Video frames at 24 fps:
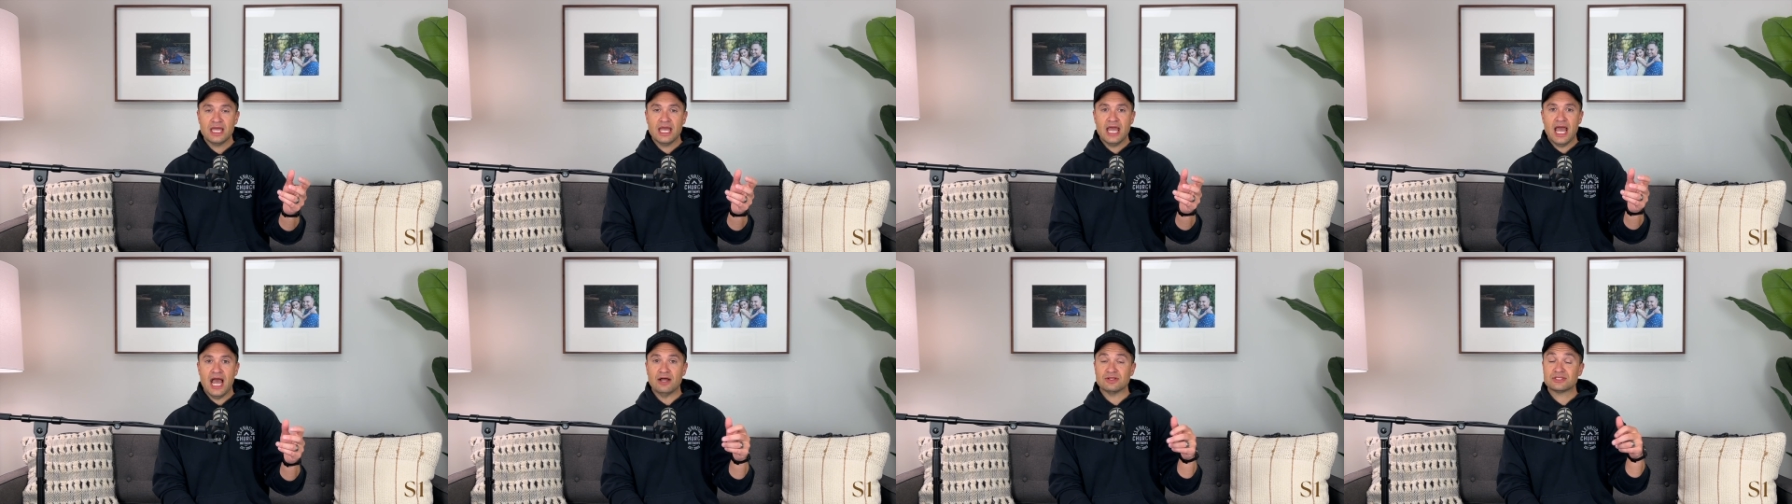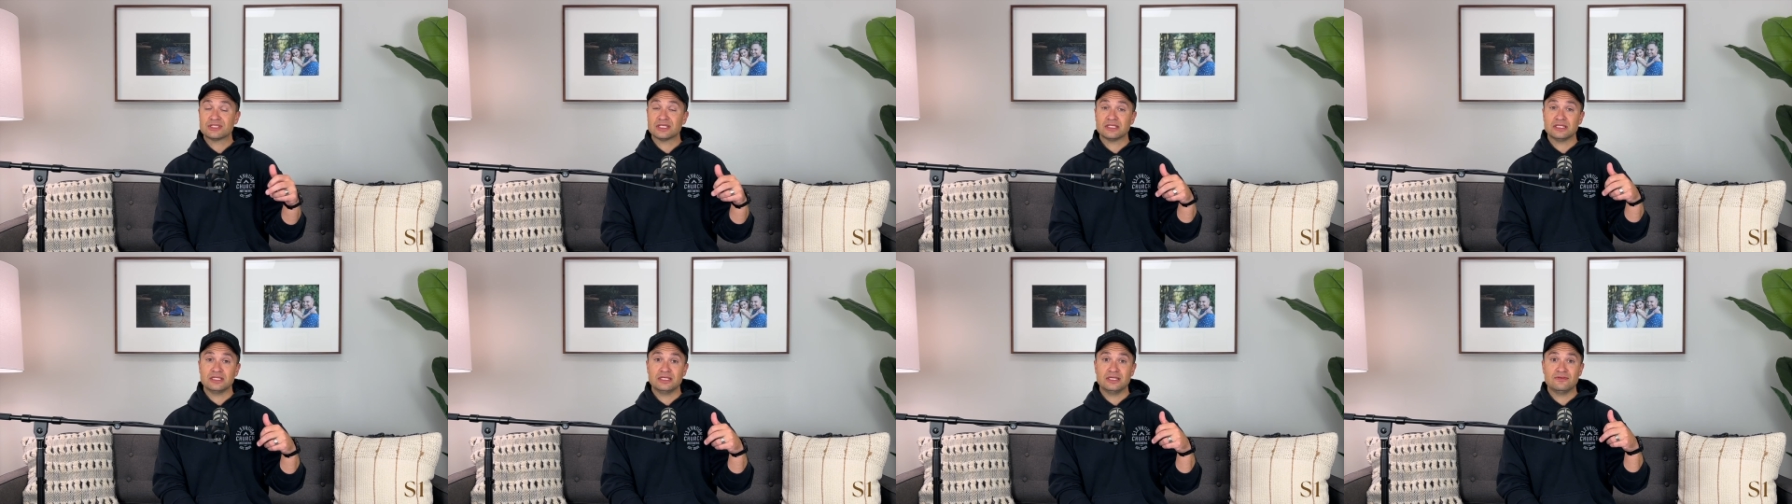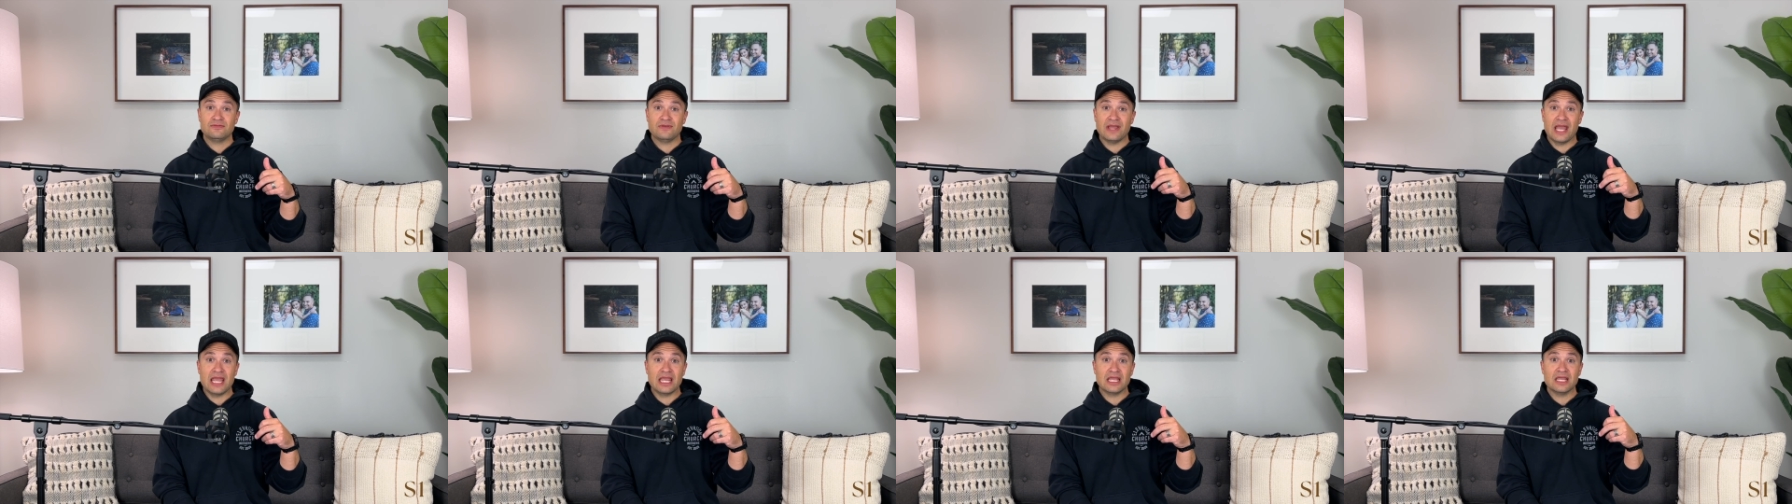how to live
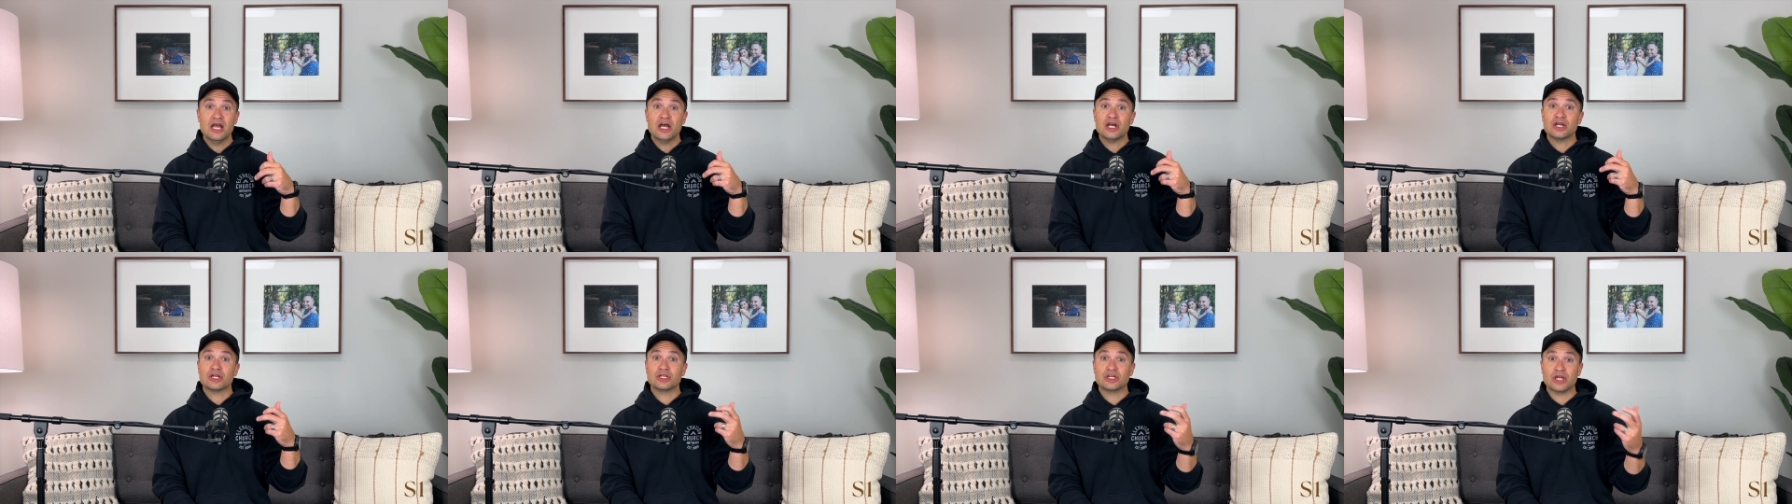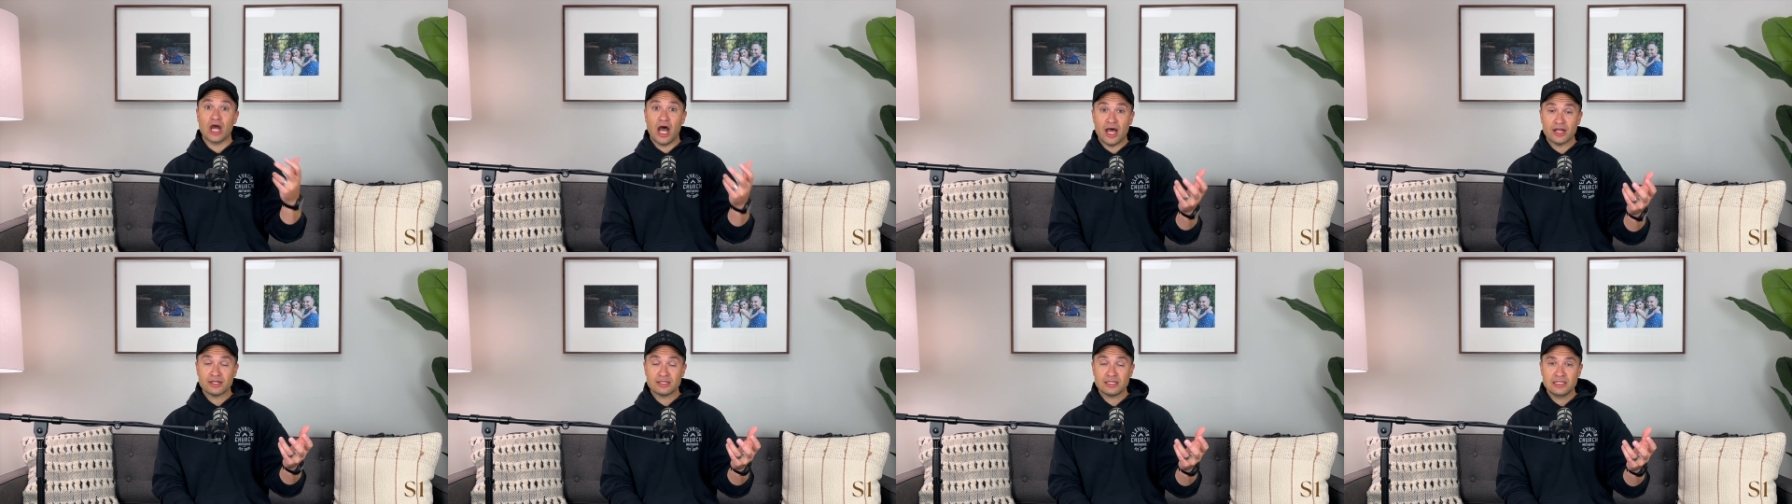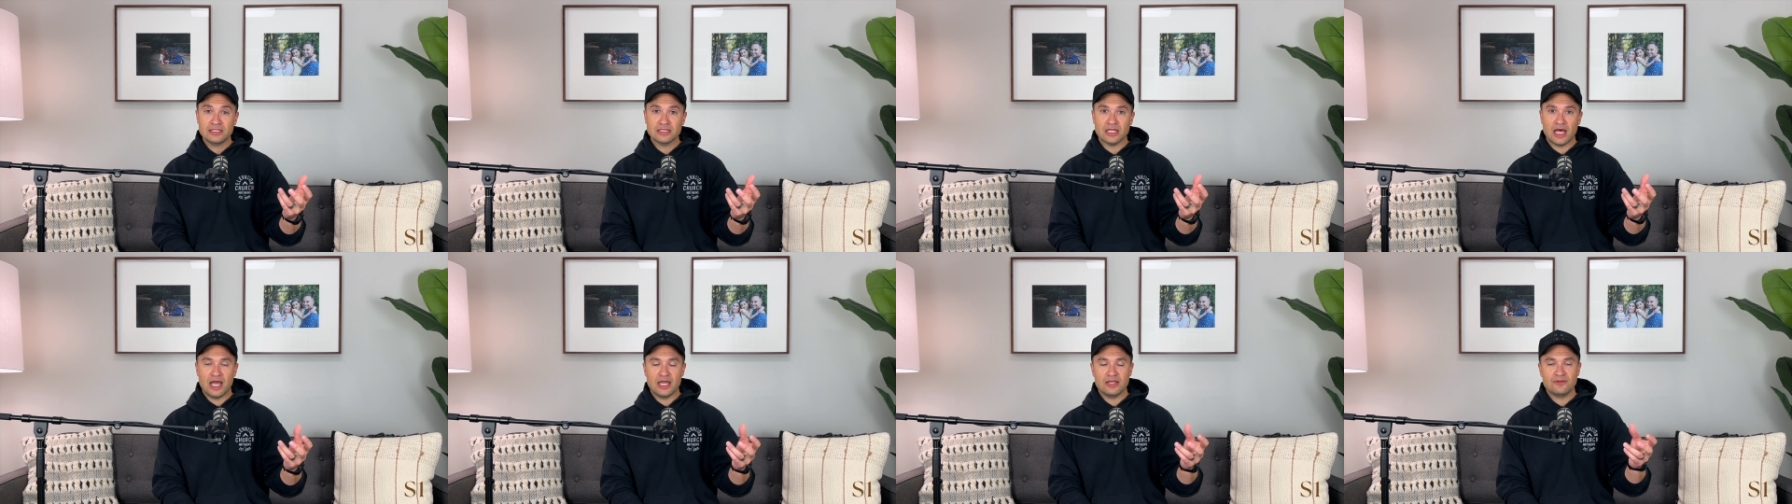a godly
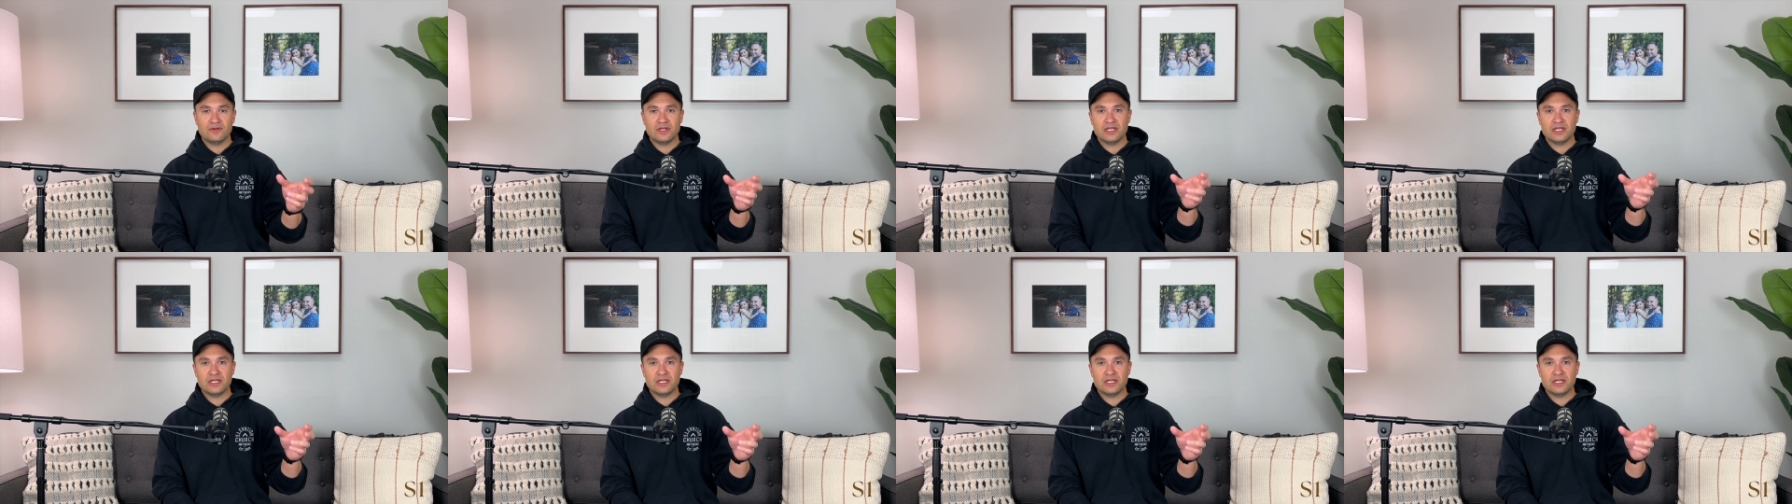life,